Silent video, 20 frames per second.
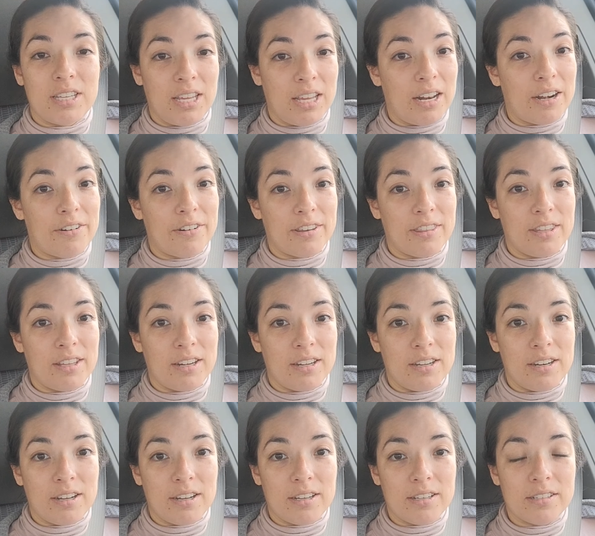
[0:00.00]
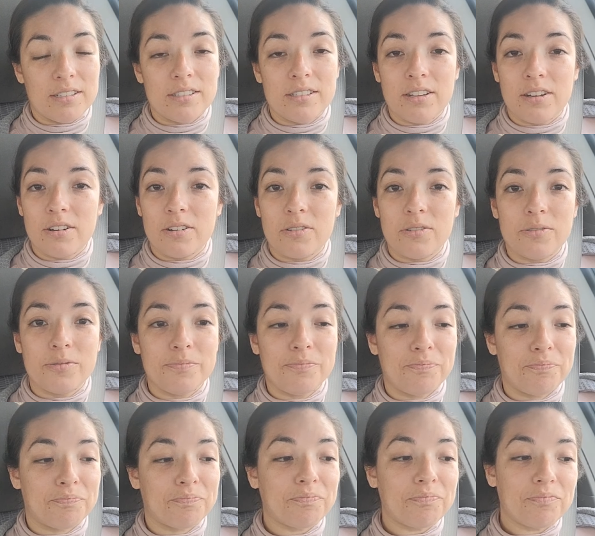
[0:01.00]
to get everything done. So,
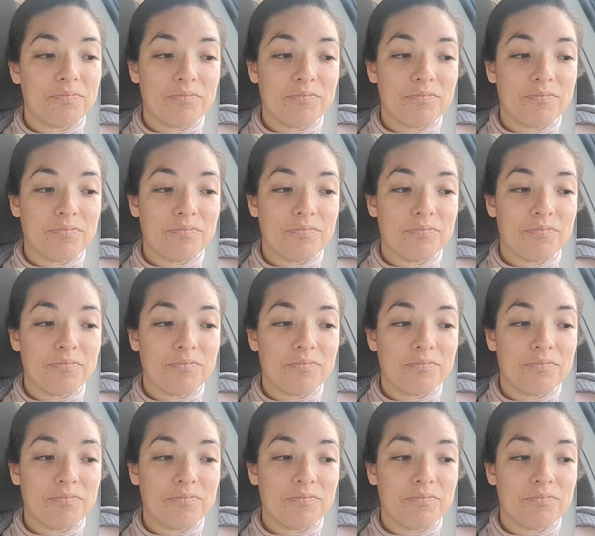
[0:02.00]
